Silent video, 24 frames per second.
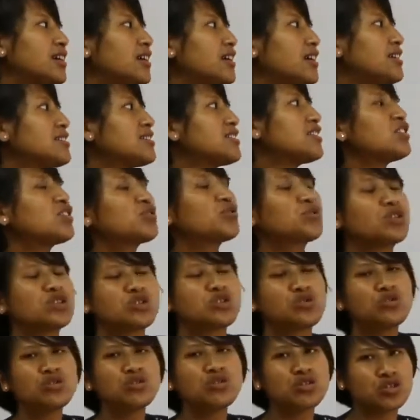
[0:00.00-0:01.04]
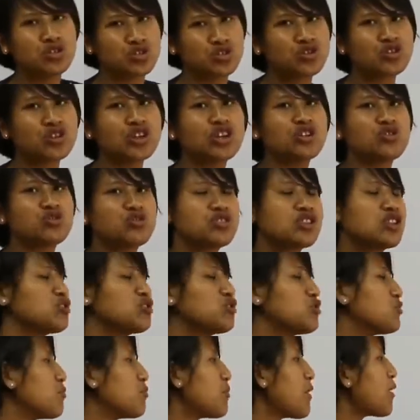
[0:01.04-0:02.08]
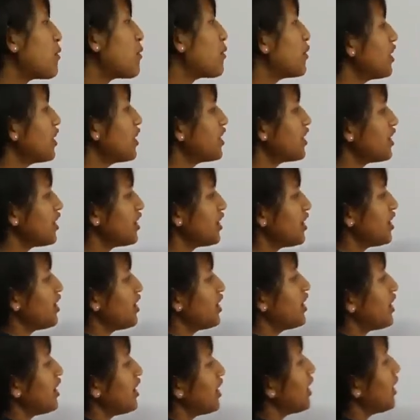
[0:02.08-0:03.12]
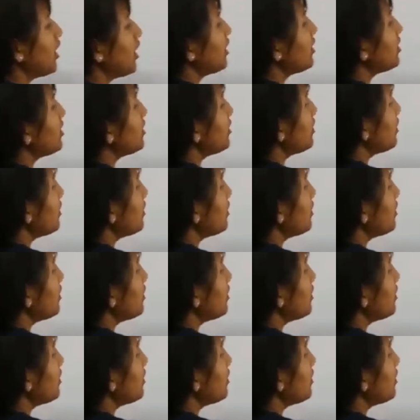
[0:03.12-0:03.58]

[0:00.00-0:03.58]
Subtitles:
is equal to 3 into 10 to the power 8